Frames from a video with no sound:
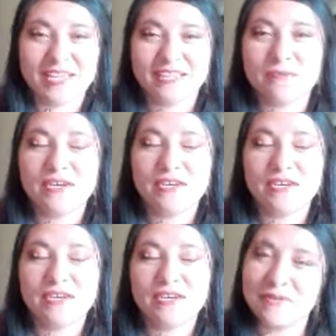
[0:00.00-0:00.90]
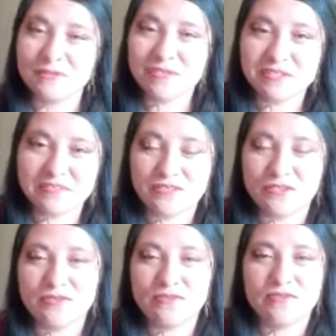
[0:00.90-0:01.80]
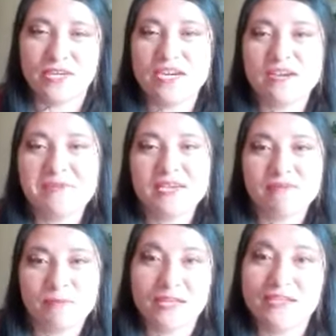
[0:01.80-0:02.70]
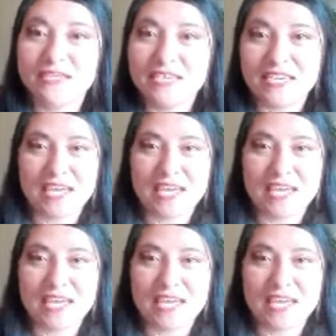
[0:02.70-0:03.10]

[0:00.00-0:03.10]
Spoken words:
and they were happy to hear me, well,